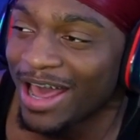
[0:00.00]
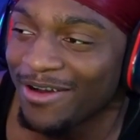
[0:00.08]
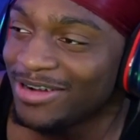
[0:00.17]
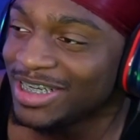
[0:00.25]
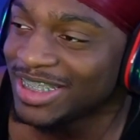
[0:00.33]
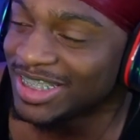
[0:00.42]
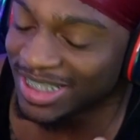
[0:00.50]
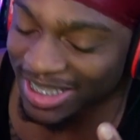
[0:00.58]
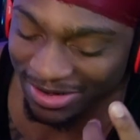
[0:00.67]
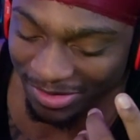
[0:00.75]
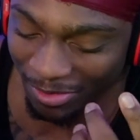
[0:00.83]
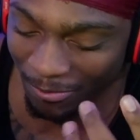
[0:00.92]
I don't
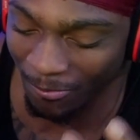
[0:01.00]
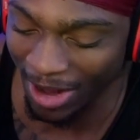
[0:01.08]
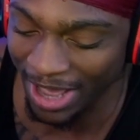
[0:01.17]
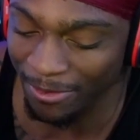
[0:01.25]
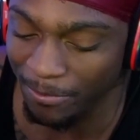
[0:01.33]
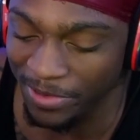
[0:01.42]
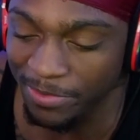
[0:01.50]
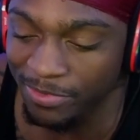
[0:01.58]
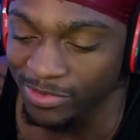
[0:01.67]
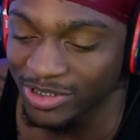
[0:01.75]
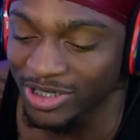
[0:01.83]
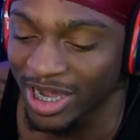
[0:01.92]
understand why do
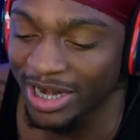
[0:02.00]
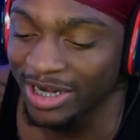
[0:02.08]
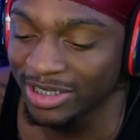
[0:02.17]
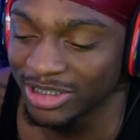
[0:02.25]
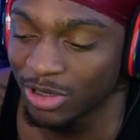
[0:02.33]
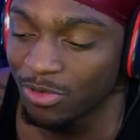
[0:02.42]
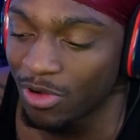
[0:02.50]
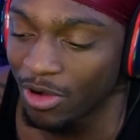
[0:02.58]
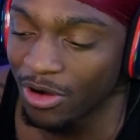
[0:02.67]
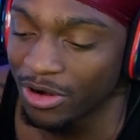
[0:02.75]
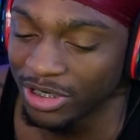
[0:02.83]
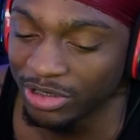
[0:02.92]
people try so
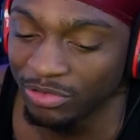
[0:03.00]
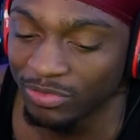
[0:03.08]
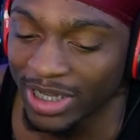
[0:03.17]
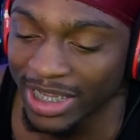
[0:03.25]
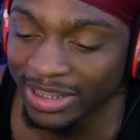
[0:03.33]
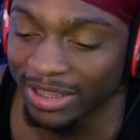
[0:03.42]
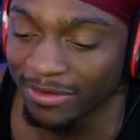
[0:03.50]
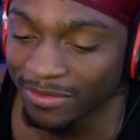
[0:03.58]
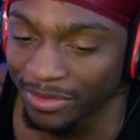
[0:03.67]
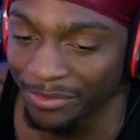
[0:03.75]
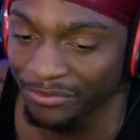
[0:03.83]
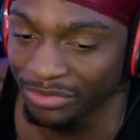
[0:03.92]
hard to do like the
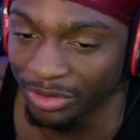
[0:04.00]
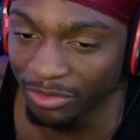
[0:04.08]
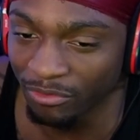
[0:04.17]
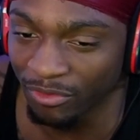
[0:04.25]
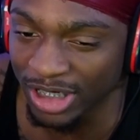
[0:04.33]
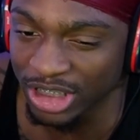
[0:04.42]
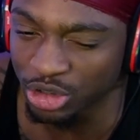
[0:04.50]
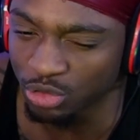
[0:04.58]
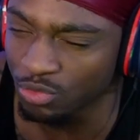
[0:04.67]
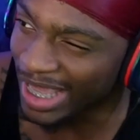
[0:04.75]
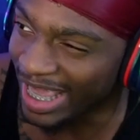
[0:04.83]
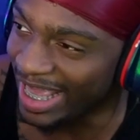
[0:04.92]
the, the
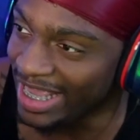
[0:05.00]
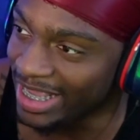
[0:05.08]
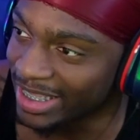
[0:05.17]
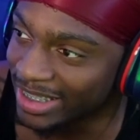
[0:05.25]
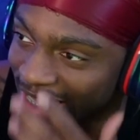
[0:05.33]
racial hate